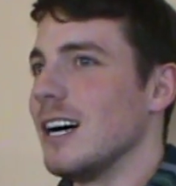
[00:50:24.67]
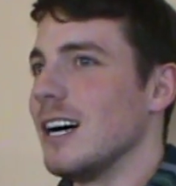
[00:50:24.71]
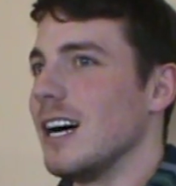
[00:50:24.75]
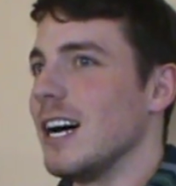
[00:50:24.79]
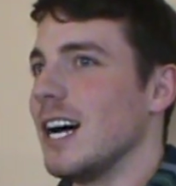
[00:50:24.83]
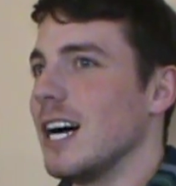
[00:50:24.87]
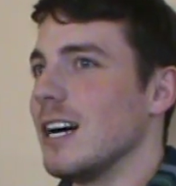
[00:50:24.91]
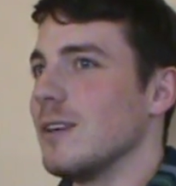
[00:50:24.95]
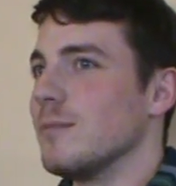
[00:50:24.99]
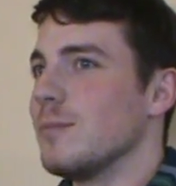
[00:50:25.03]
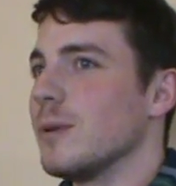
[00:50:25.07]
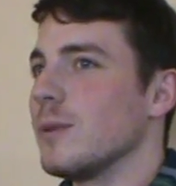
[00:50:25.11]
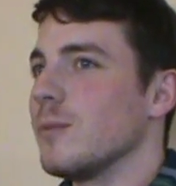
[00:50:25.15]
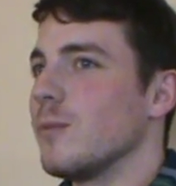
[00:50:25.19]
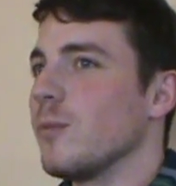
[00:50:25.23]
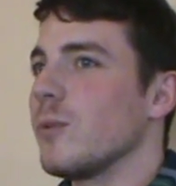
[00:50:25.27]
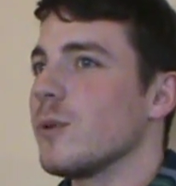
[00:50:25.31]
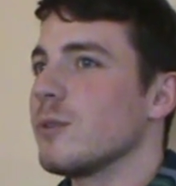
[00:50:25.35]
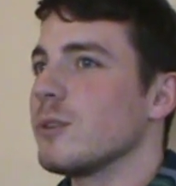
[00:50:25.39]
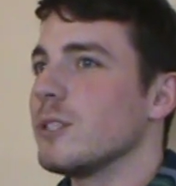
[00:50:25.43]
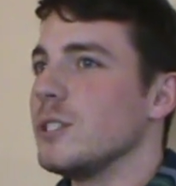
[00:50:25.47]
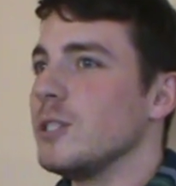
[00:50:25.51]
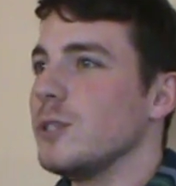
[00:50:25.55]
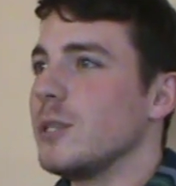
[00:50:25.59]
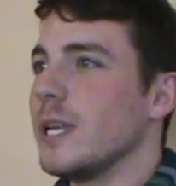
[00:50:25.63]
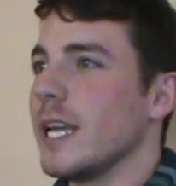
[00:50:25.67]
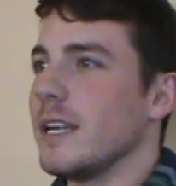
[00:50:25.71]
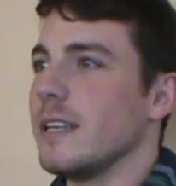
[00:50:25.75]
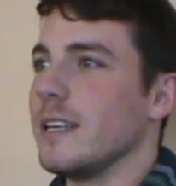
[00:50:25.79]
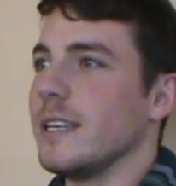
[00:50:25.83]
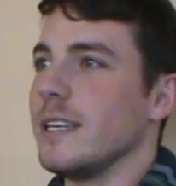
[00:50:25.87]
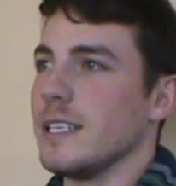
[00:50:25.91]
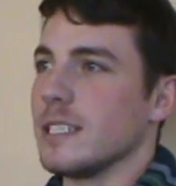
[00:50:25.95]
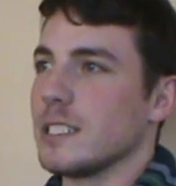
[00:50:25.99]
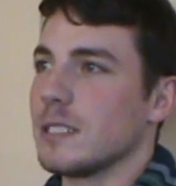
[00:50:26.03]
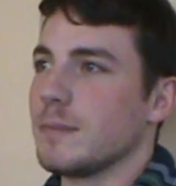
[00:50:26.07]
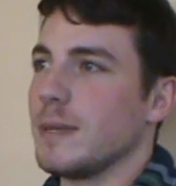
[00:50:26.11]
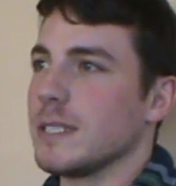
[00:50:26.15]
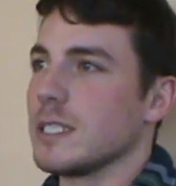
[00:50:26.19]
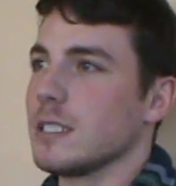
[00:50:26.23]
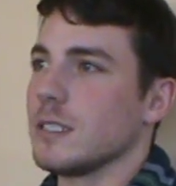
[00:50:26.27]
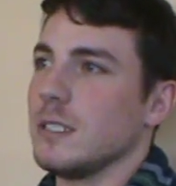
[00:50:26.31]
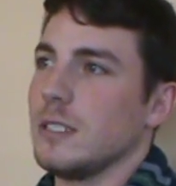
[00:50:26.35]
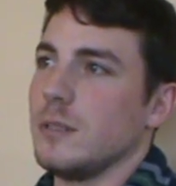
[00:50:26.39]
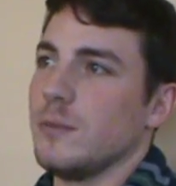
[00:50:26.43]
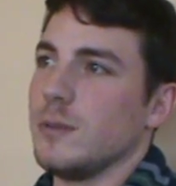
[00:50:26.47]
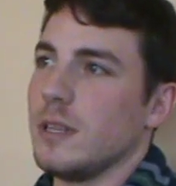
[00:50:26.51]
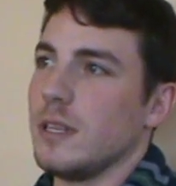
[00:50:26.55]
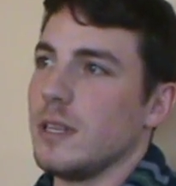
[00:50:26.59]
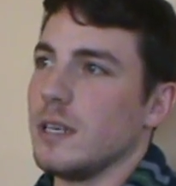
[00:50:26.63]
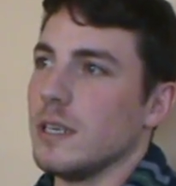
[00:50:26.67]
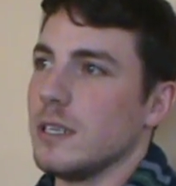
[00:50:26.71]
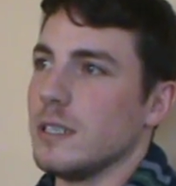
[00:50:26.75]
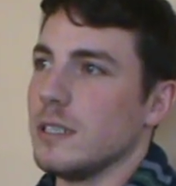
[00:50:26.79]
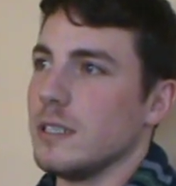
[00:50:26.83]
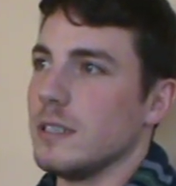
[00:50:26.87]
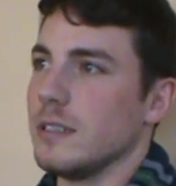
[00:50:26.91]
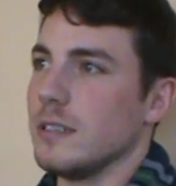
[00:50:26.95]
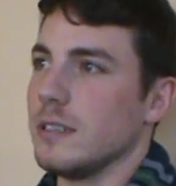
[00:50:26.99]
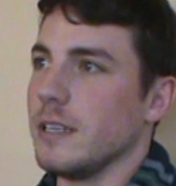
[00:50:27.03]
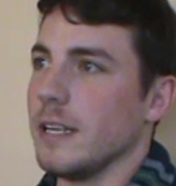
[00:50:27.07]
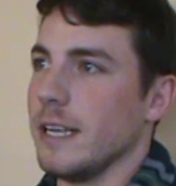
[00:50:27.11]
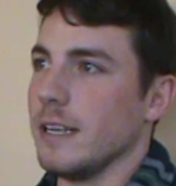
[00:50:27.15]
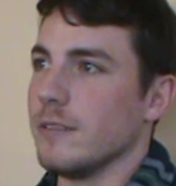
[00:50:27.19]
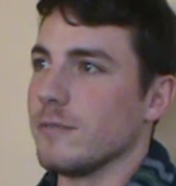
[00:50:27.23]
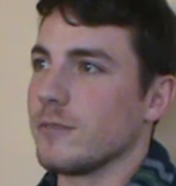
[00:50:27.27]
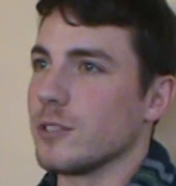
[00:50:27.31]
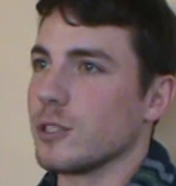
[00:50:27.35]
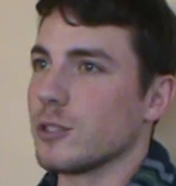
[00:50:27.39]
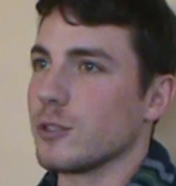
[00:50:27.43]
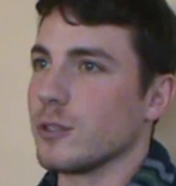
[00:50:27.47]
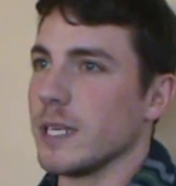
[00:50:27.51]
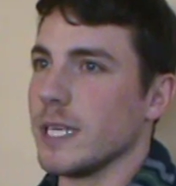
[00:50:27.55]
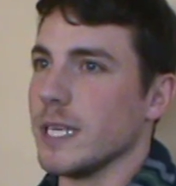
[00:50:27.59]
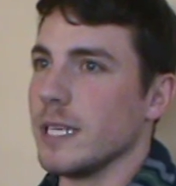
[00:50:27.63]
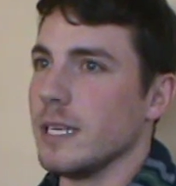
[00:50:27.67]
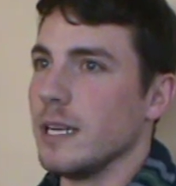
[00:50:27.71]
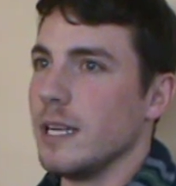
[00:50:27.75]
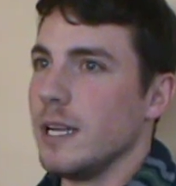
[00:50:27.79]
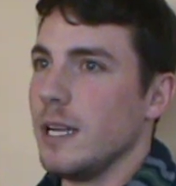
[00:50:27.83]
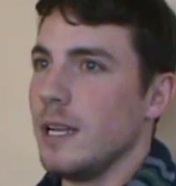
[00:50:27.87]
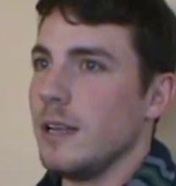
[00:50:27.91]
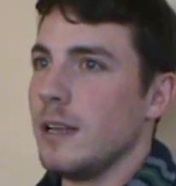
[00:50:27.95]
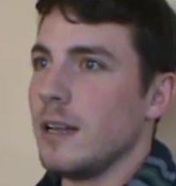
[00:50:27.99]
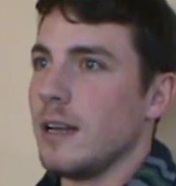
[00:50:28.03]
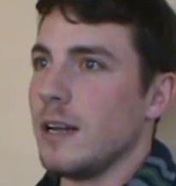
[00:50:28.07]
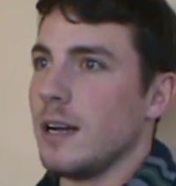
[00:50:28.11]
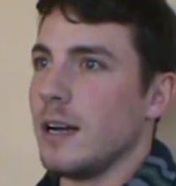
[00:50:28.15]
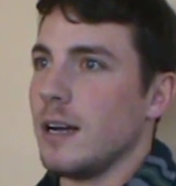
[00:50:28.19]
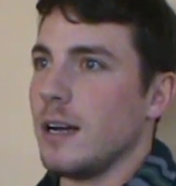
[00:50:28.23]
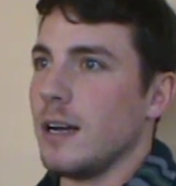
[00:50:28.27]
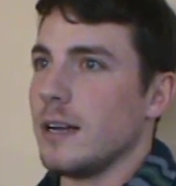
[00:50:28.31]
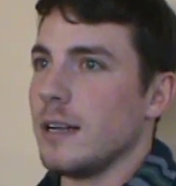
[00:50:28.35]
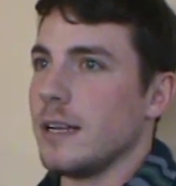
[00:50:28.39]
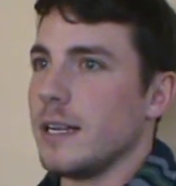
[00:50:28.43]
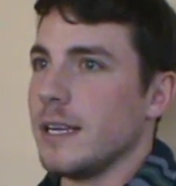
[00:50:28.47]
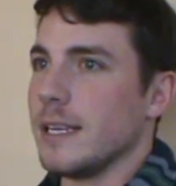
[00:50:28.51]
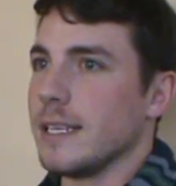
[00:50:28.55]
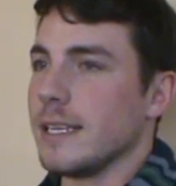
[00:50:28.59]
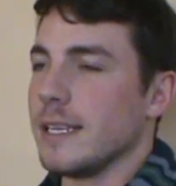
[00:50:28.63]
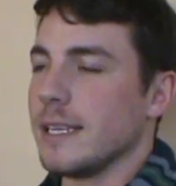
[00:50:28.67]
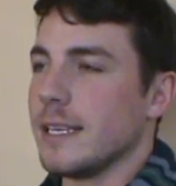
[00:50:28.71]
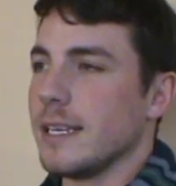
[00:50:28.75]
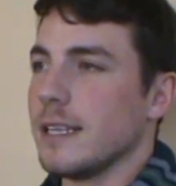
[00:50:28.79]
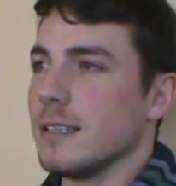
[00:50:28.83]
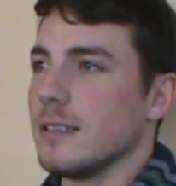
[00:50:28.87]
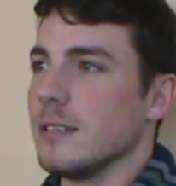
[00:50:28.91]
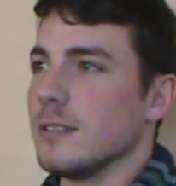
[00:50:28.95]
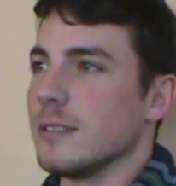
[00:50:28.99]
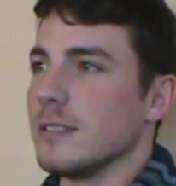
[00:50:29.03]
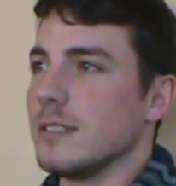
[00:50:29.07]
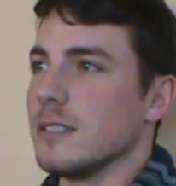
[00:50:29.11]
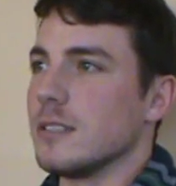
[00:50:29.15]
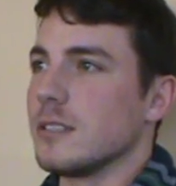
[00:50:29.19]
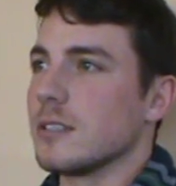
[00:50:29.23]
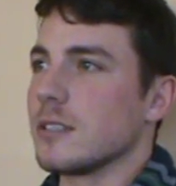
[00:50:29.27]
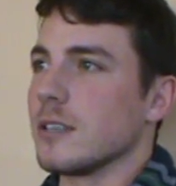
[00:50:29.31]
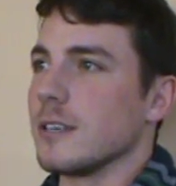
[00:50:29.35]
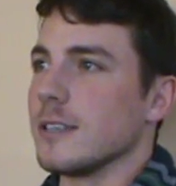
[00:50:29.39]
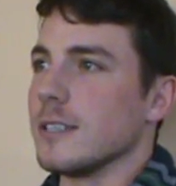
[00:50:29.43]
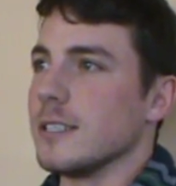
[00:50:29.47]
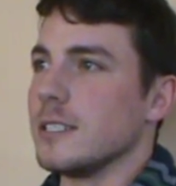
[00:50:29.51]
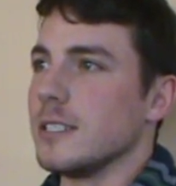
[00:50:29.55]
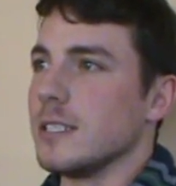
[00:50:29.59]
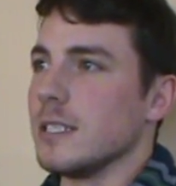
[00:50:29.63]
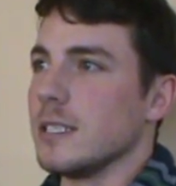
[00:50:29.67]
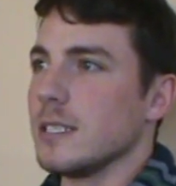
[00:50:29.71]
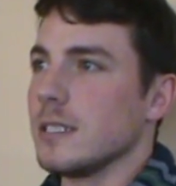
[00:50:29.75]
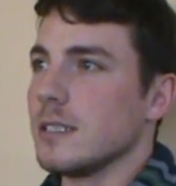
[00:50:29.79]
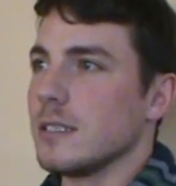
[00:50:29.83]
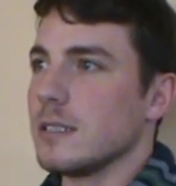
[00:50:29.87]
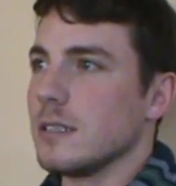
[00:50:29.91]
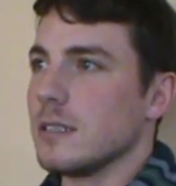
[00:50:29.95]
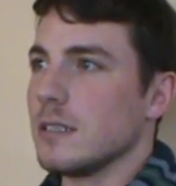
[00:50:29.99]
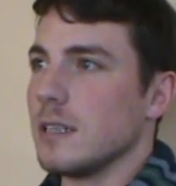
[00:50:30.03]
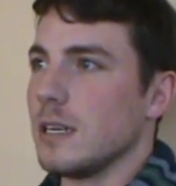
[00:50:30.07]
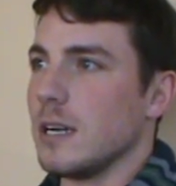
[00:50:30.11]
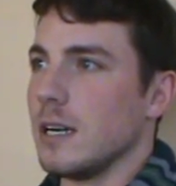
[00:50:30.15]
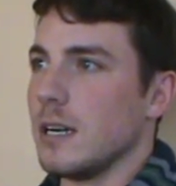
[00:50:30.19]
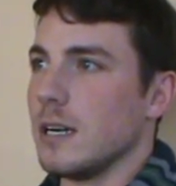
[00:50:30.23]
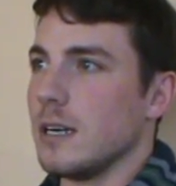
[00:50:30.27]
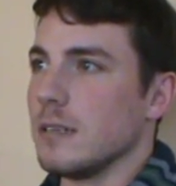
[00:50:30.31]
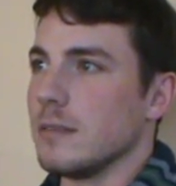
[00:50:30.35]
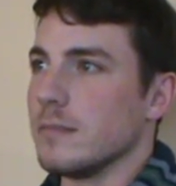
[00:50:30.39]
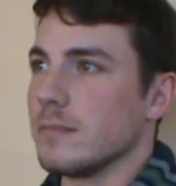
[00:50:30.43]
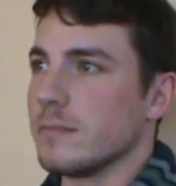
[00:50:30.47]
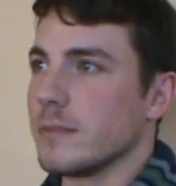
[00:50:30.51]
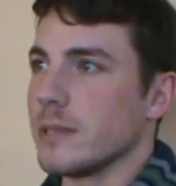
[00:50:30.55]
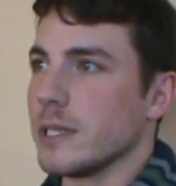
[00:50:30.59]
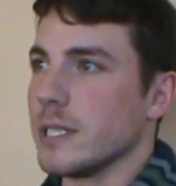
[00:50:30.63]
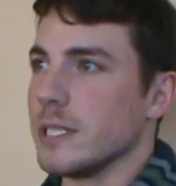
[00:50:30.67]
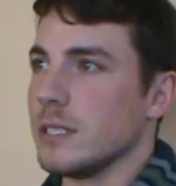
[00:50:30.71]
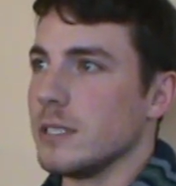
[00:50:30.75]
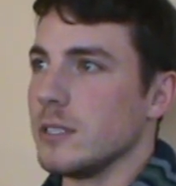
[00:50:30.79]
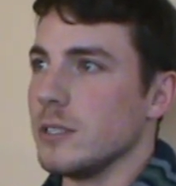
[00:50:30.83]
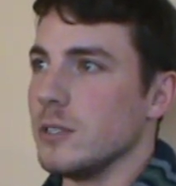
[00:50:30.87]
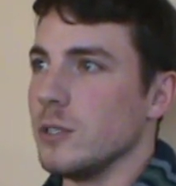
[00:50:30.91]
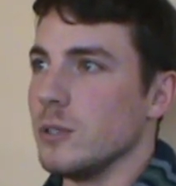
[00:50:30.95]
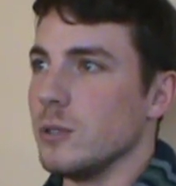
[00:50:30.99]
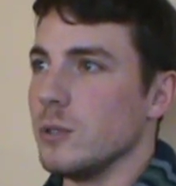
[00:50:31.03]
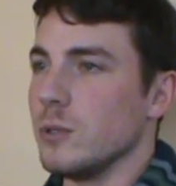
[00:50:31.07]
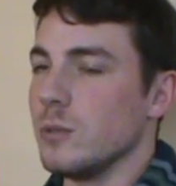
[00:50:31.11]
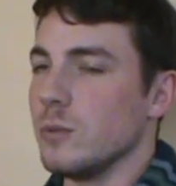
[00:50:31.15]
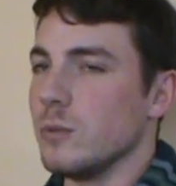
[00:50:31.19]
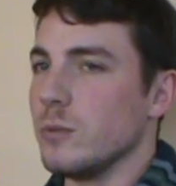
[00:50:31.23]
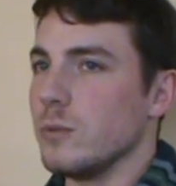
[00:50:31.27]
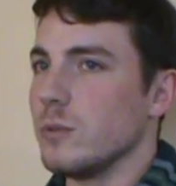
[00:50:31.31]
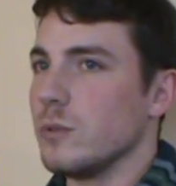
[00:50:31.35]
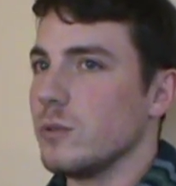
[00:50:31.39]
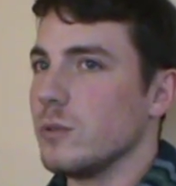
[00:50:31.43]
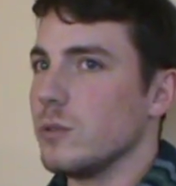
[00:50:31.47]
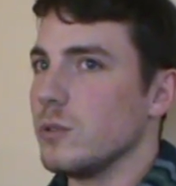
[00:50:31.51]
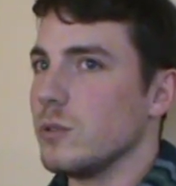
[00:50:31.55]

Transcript: Uh, but when you get in, especially with the, the infantry, uh, it can get a little discouraging because um, you